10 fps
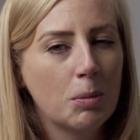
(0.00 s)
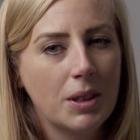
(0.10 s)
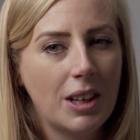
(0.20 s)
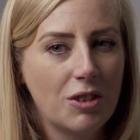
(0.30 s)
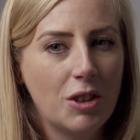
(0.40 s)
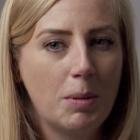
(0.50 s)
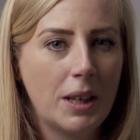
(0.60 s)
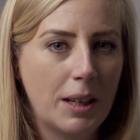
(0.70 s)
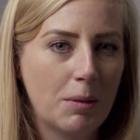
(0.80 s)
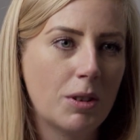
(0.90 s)
potentially
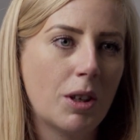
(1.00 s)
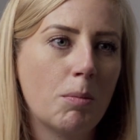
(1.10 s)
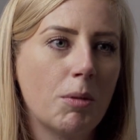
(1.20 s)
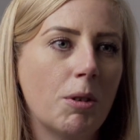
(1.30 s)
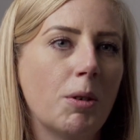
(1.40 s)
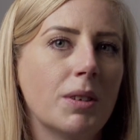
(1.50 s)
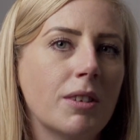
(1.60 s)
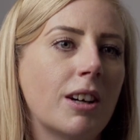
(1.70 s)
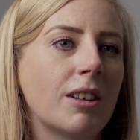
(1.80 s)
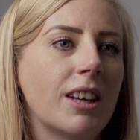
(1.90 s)
being able to come through and
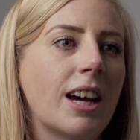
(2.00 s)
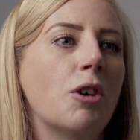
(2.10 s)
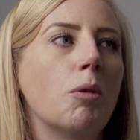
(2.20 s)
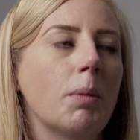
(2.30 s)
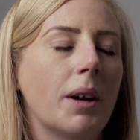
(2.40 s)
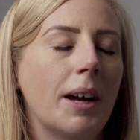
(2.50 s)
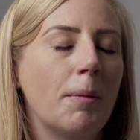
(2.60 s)
start to help